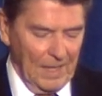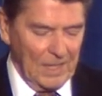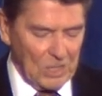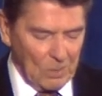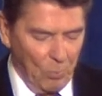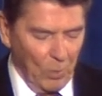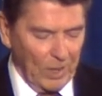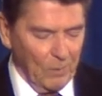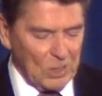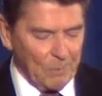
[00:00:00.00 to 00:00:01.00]
He
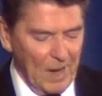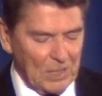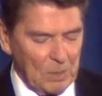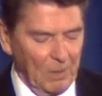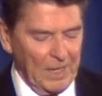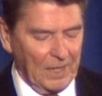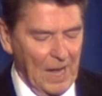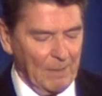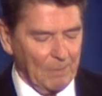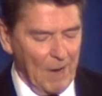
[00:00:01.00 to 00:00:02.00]
supported responsible
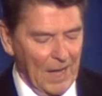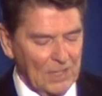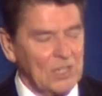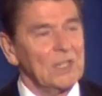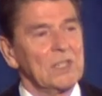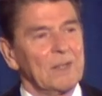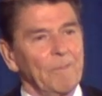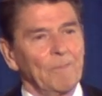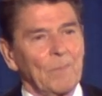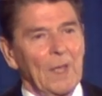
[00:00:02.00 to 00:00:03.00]
economic policies
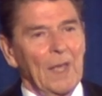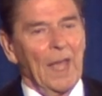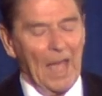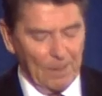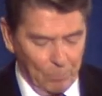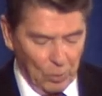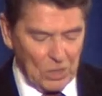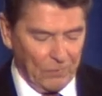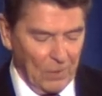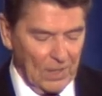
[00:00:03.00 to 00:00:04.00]
and
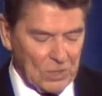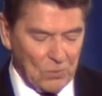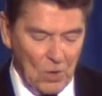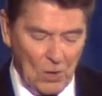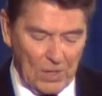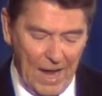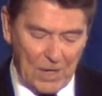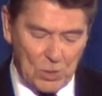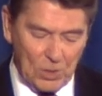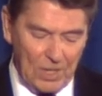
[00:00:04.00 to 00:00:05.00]
pushed for a strong
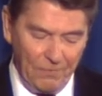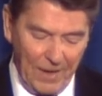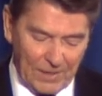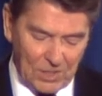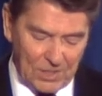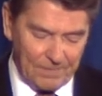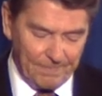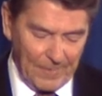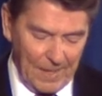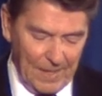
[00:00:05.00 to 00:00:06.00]
national defense.
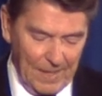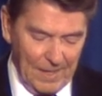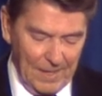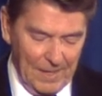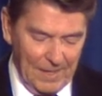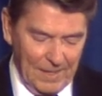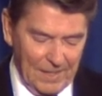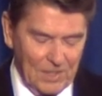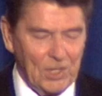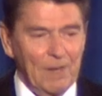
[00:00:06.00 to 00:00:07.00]

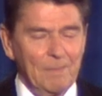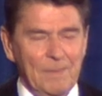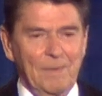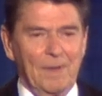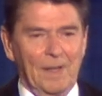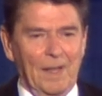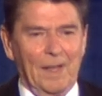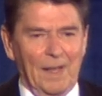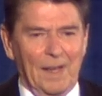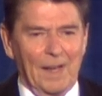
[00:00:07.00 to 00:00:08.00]
And Jim,
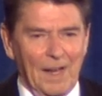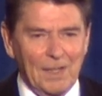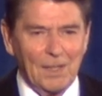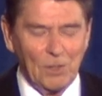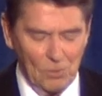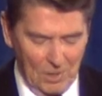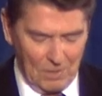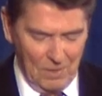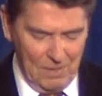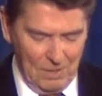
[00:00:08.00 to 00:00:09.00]
I think you'll
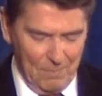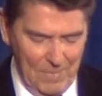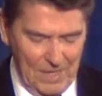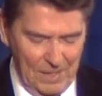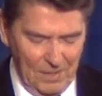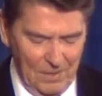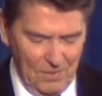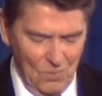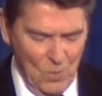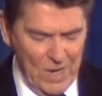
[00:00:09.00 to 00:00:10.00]
agree with me,
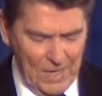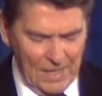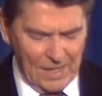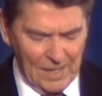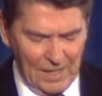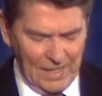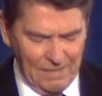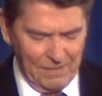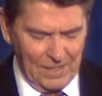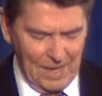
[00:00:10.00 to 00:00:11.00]
we didn't
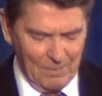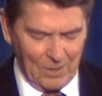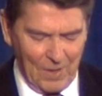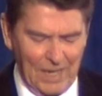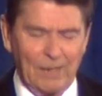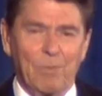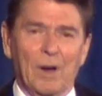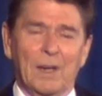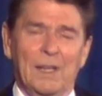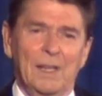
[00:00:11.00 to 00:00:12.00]
leave the Democratic
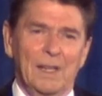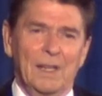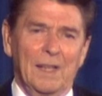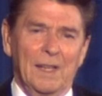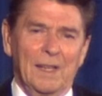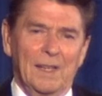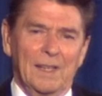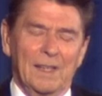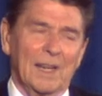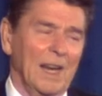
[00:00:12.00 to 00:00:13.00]
Party,
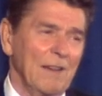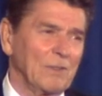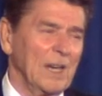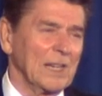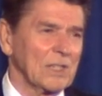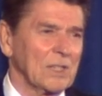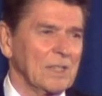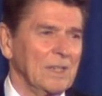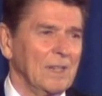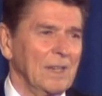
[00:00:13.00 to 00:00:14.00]
it left us.